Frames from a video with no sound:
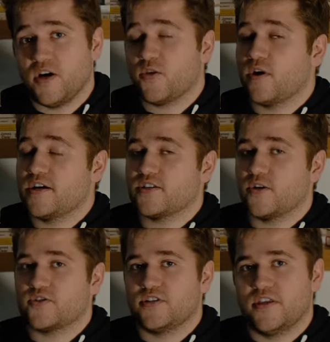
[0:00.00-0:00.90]
Otherwise,
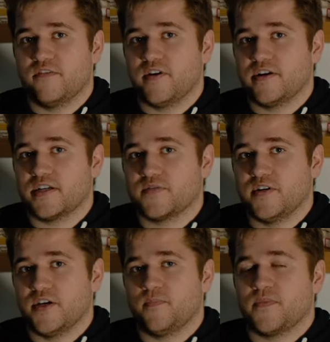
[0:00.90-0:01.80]
I'll see you in the very next
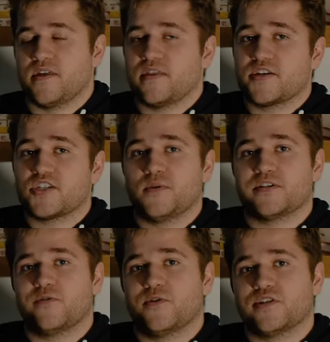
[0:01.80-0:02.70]
video. Thanks so
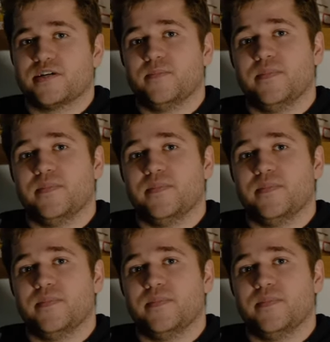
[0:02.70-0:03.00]
much for watching.